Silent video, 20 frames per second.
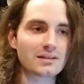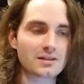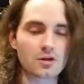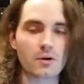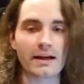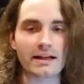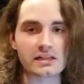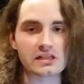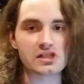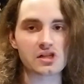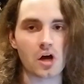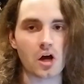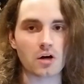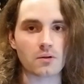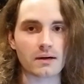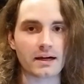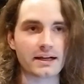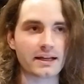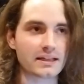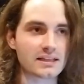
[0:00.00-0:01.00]
great
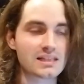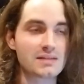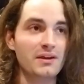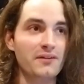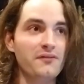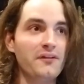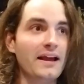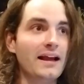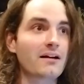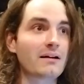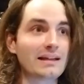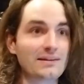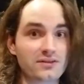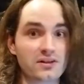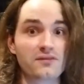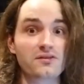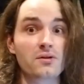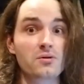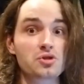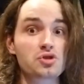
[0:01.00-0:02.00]
songwriting. To be fair, even
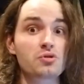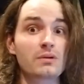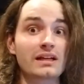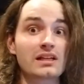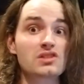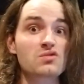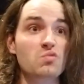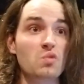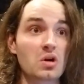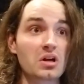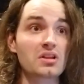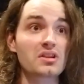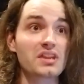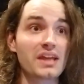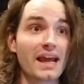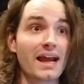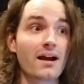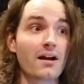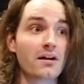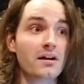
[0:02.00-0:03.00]
if those strings weren't
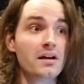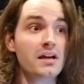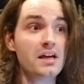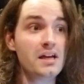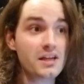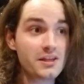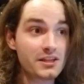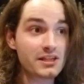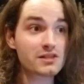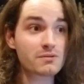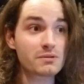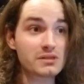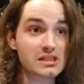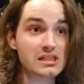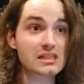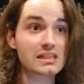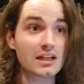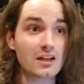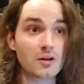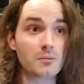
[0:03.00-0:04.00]
there, this would
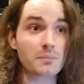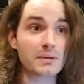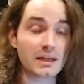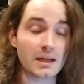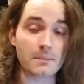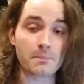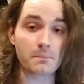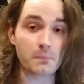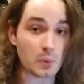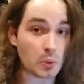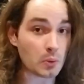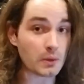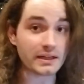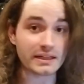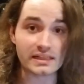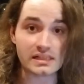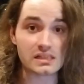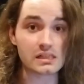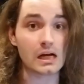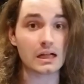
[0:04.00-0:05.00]
still be a pretty
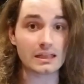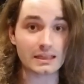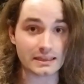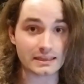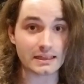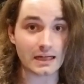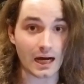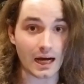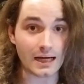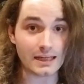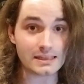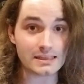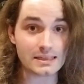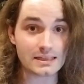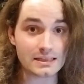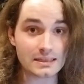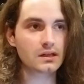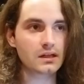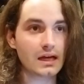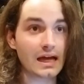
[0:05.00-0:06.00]
solid cut.
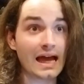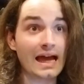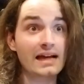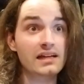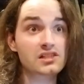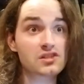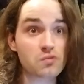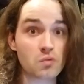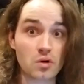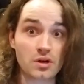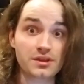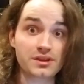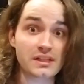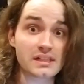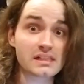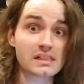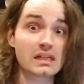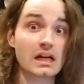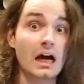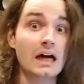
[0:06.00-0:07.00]
As would
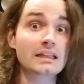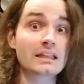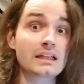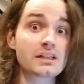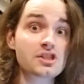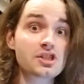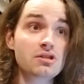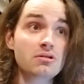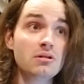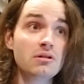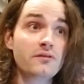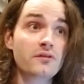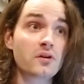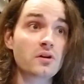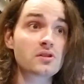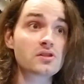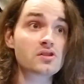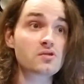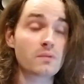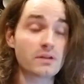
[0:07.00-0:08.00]
This Godless
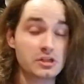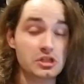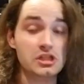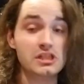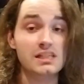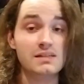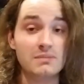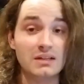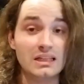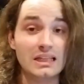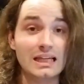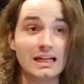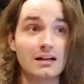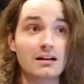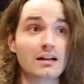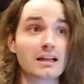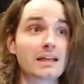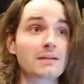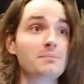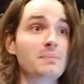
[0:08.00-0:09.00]
Universe, which
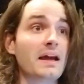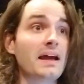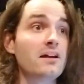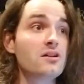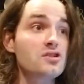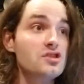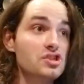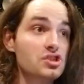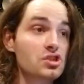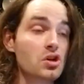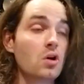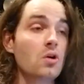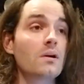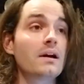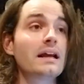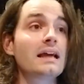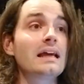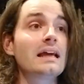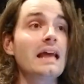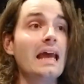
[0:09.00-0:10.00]
similarly pairs
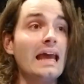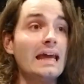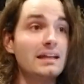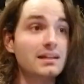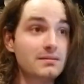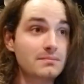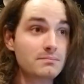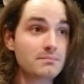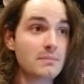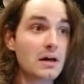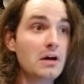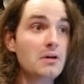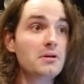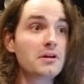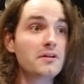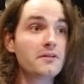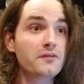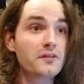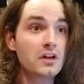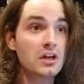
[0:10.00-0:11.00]
soaring and
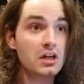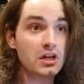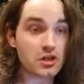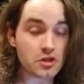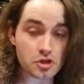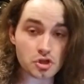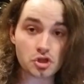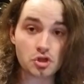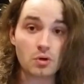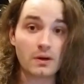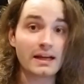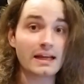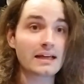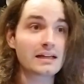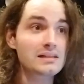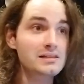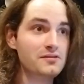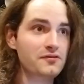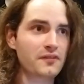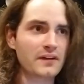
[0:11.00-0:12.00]
emotive
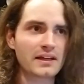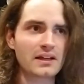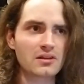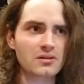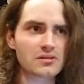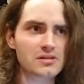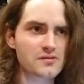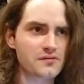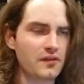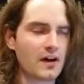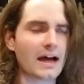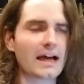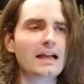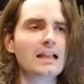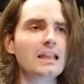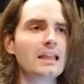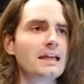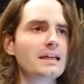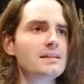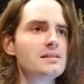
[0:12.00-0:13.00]
strings, fiddles,
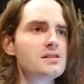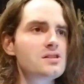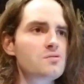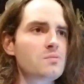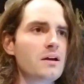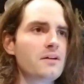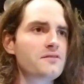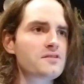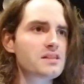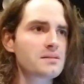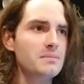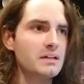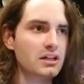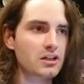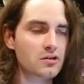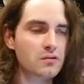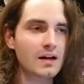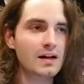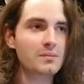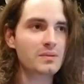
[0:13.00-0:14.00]
violins with some
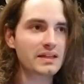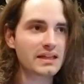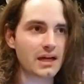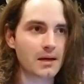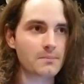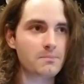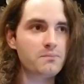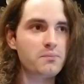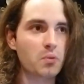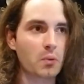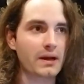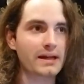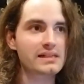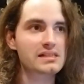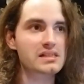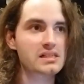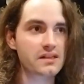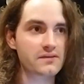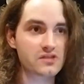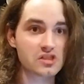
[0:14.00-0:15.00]
incredibly
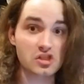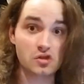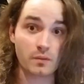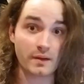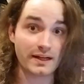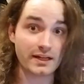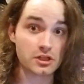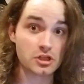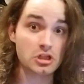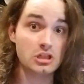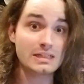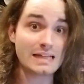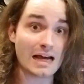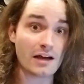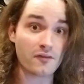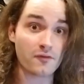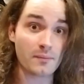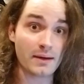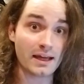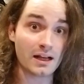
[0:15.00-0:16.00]
abrasive Swedish
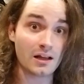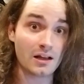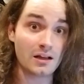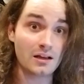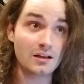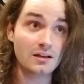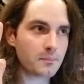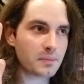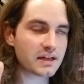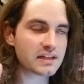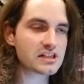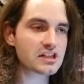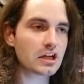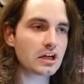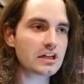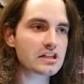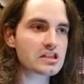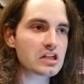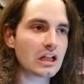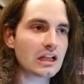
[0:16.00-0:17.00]
death metal. But as good
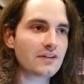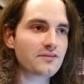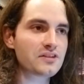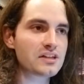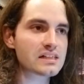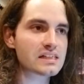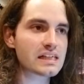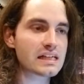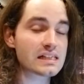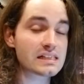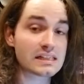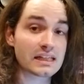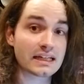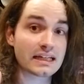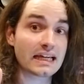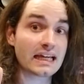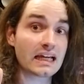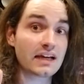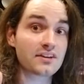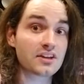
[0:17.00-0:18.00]
as all of this is, the
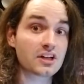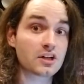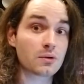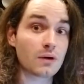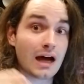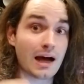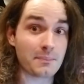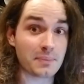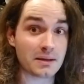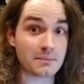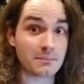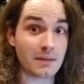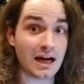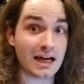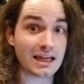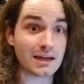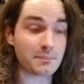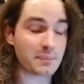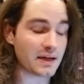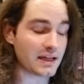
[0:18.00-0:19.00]
king of the crop, in my
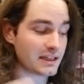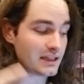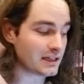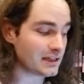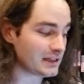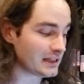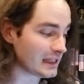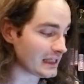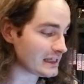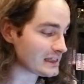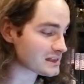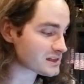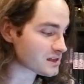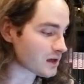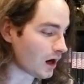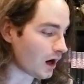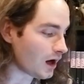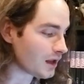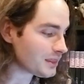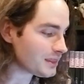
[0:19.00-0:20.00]
opinion, is
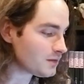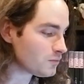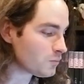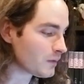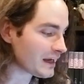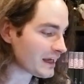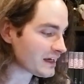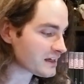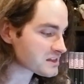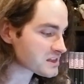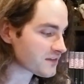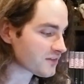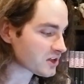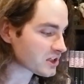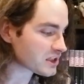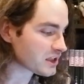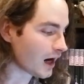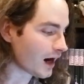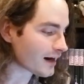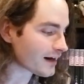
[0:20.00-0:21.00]
On the Wings of a
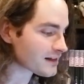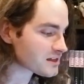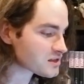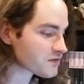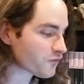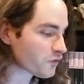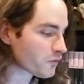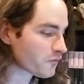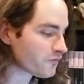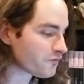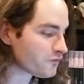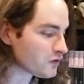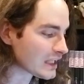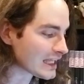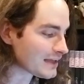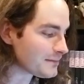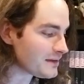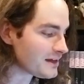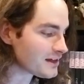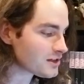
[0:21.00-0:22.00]
Goddess Through
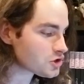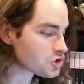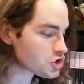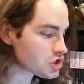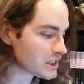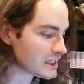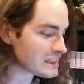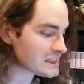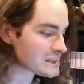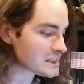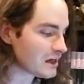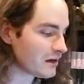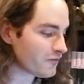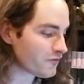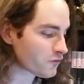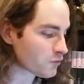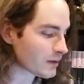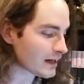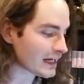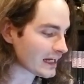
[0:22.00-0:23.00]
Flaming Sheets of
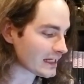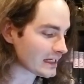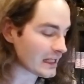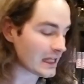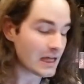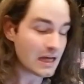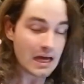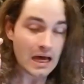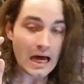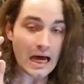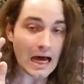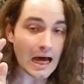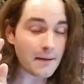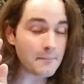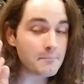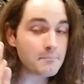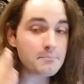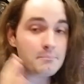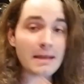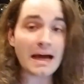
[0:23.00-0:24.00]
Rain. A
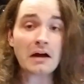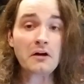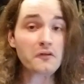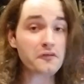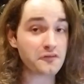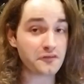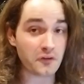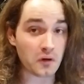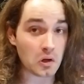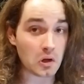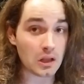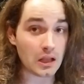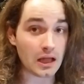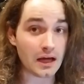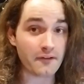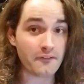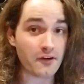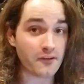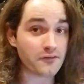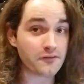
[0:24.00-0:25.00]
mouthful
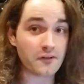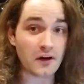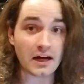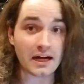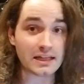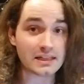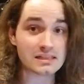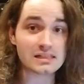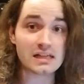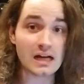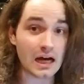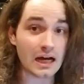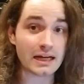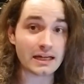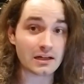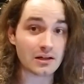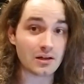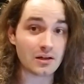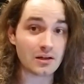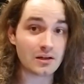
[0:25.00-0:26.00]
of a fucking
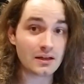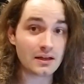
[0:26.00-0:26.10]
title.